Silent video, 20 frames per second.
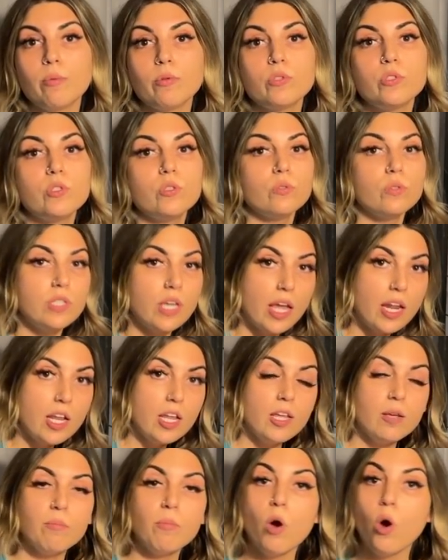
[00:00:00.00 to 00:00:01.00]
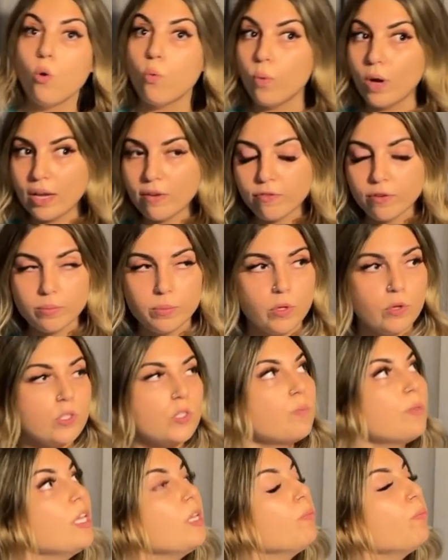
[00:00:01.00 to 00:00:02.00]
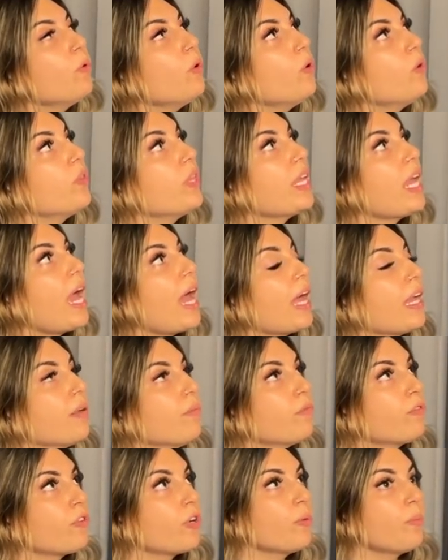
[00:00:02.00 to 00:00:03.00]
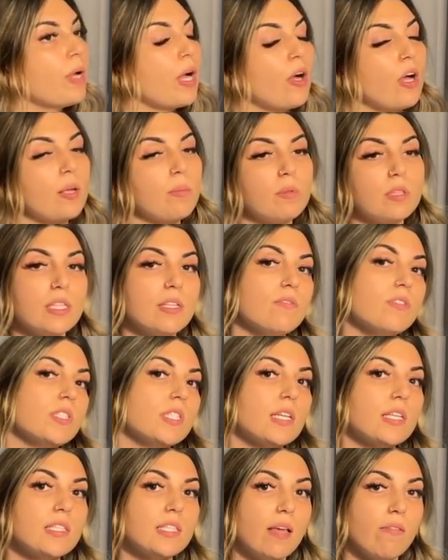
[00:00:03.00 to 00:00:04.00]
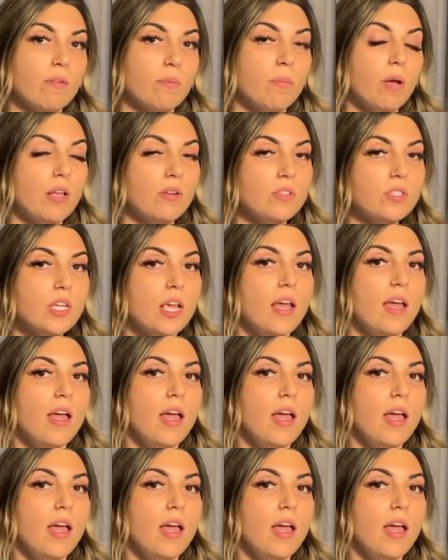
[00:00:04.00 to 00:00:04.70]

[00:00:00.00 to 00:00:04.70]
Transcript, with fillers: able to get him away from those people. They had him for about, I believe, six, seven months.